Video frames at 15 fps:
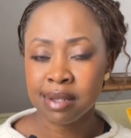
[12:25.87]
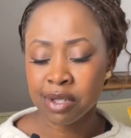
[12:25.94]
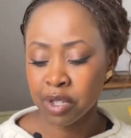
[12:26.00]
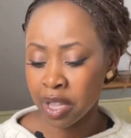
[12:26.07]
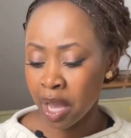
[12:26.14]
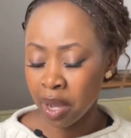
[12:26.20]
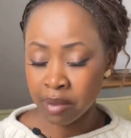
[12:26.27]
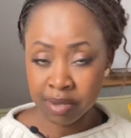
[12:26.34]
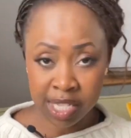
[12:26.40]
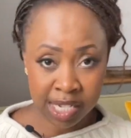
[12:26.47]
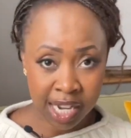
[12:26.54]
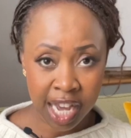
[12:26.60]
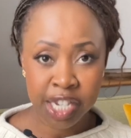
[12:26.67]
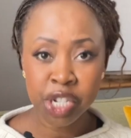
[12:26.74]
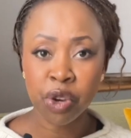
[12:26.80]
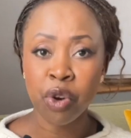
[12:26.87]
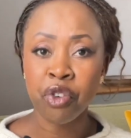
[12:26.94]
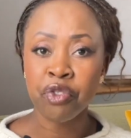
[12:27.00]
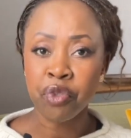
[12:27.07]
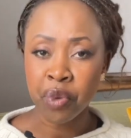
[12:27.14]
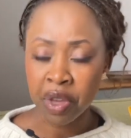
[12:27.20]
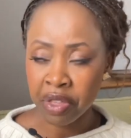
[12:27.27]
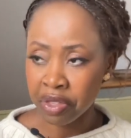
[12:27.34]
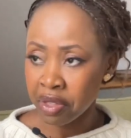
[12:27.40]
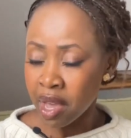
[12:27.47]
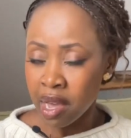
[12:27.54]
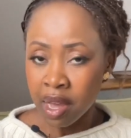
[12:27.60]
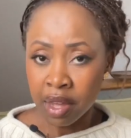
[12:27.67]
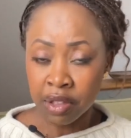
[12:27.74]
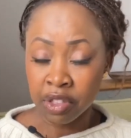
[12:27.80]
So they're starting off with
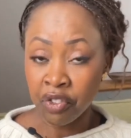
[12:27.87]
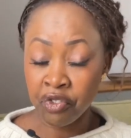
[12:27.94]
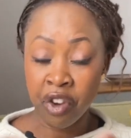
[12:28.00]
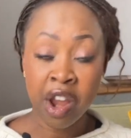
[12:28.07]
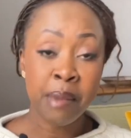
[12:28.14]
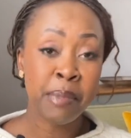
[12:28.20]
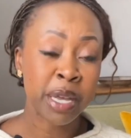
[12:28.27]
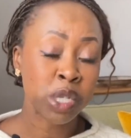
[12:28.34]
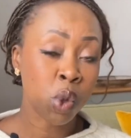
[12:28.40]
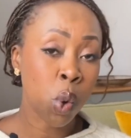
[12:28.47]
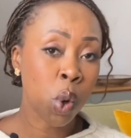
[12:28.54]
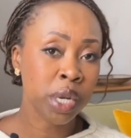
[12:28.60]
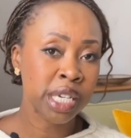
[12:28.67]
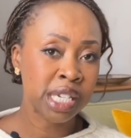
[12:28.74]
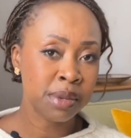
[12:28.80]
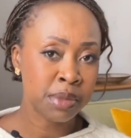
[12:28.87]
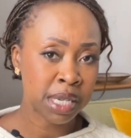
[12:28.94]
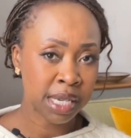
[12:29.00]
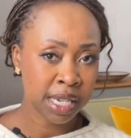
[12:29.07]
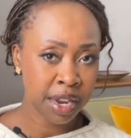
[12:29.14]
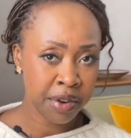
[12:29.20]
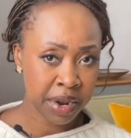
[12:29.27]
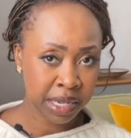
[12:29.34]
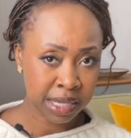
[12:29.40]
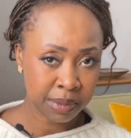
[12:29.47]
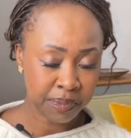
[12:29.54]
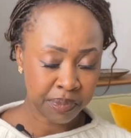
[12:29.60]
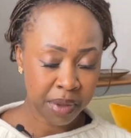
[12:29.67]
the very best quality materials.